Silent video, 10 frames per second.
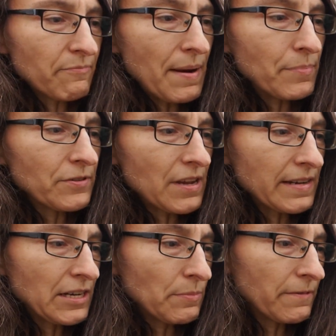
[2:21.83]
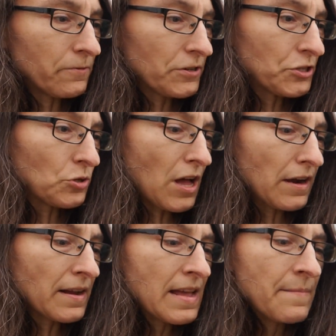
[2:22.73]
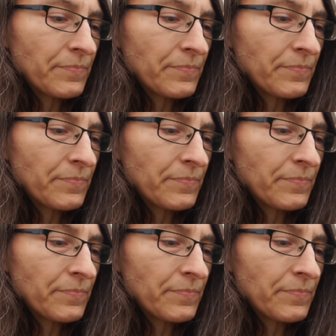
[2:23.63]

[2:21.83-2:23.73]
of peppers on here before too long.